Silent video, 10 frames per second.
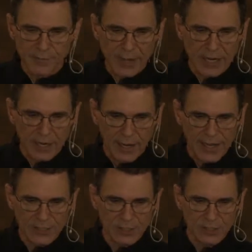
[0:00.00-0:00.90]
my
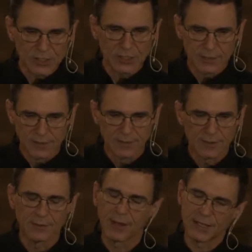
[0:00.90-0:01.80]
classes,
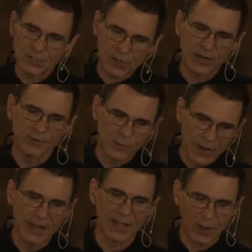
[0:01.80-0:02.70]
I started
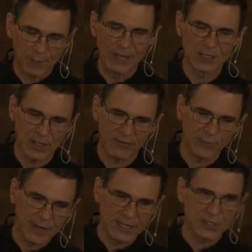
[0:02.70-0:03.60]
reading all my stuff,
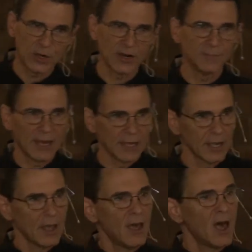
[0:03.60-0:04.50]
but I started my
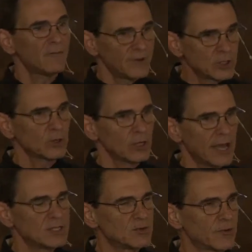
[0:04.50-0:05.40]
official
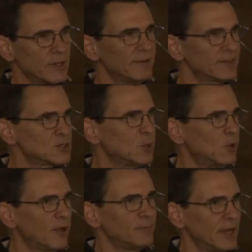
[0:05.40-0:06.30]
classes for the Living School
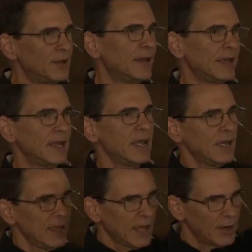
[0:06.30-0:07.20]
on Monday.
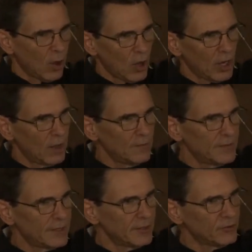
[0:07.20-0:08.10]
And all of
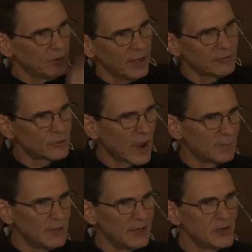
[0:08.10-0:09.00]
the stuff
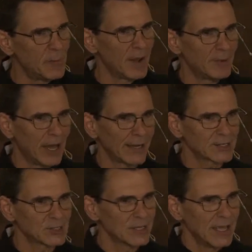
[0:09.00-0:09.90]
dropped into my
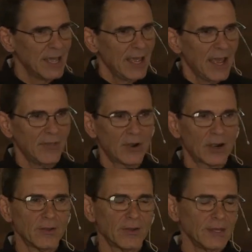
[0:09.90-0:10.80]
box. And there
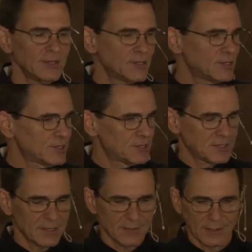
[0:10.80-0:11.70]
are these
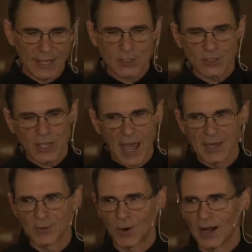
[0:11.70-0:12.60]
lectures I had
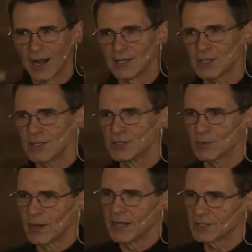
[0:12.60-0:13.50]
to watch and these
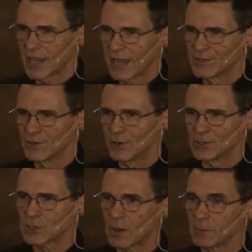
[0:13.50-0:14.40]
readings I had to do. And
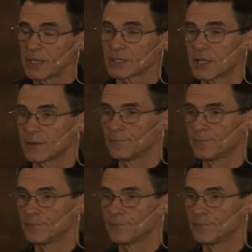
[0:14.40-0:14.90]
so I'm listening.